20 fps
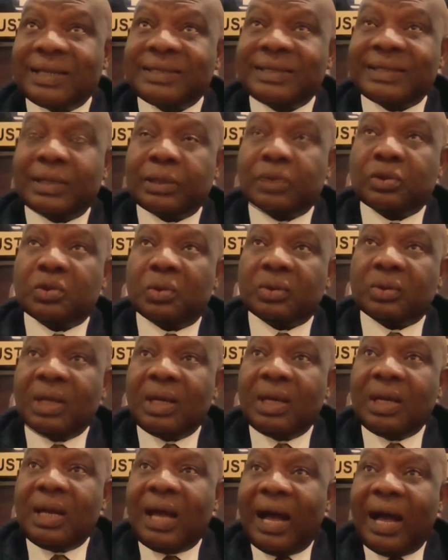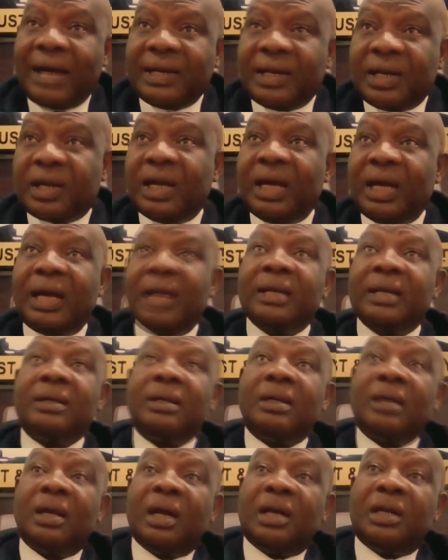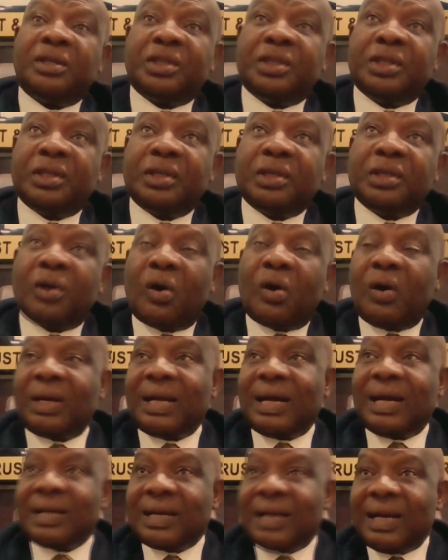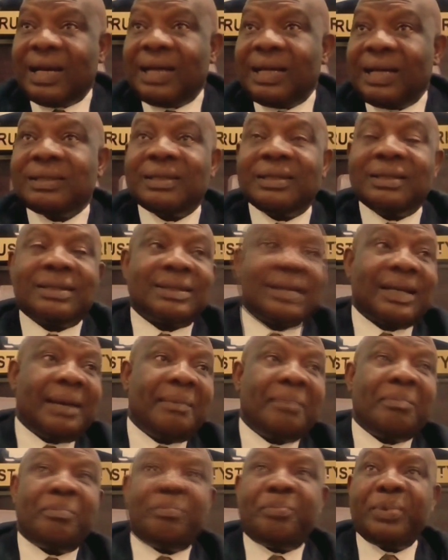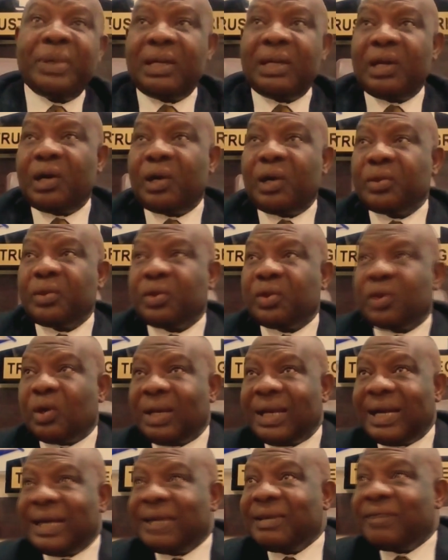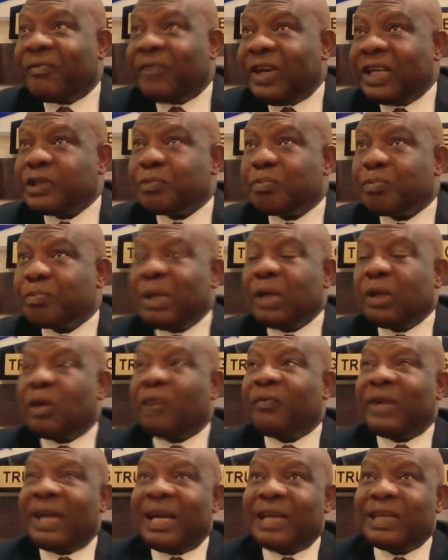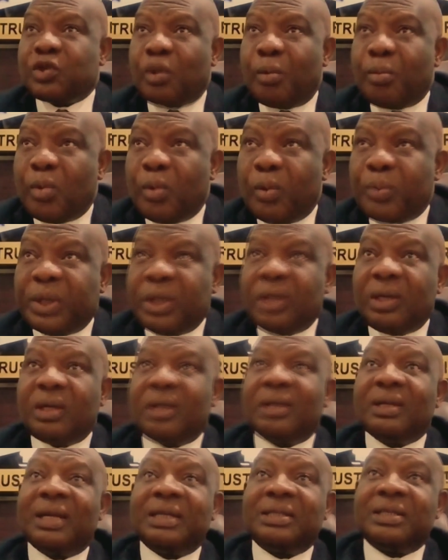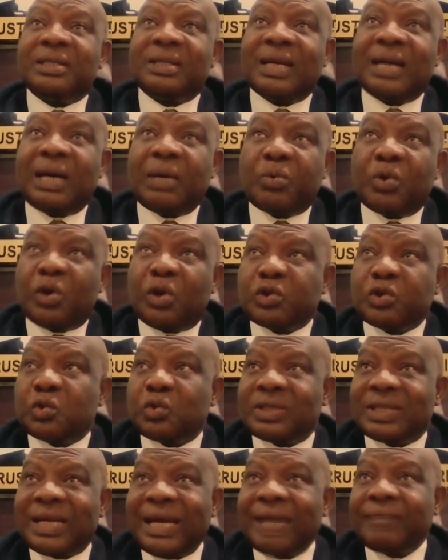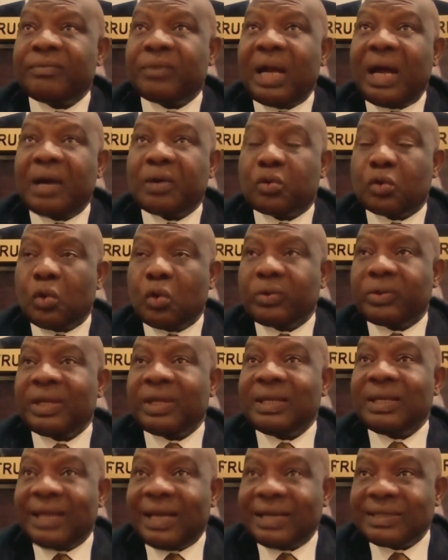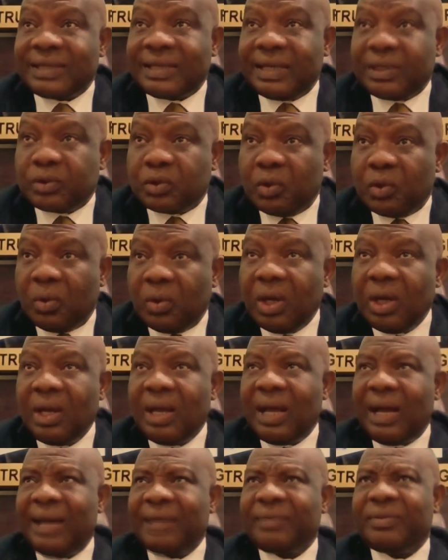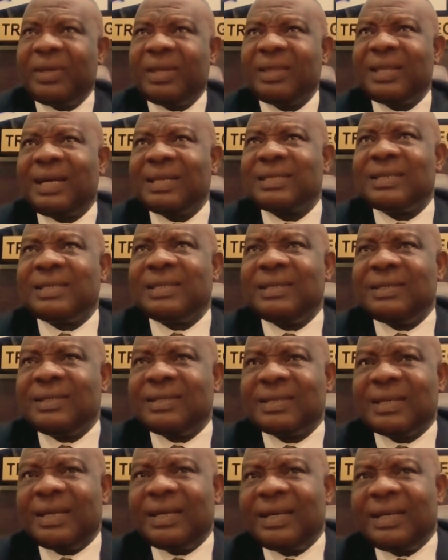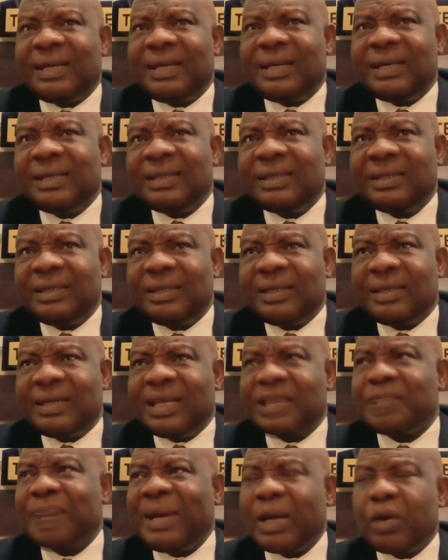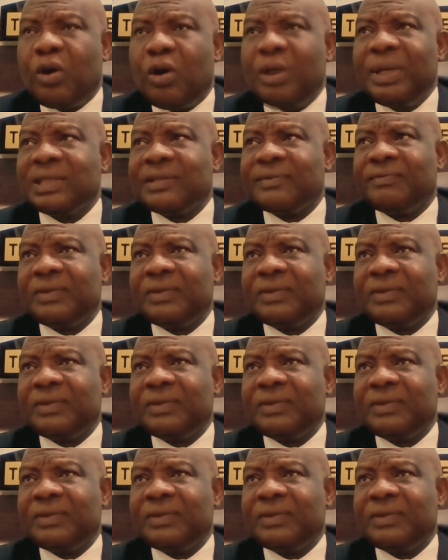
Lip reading: sector. And again, the oil and gas, the $10 billion investment of ExxonMobil in Nigeria will also drive growth in that sector. I think that's my comment.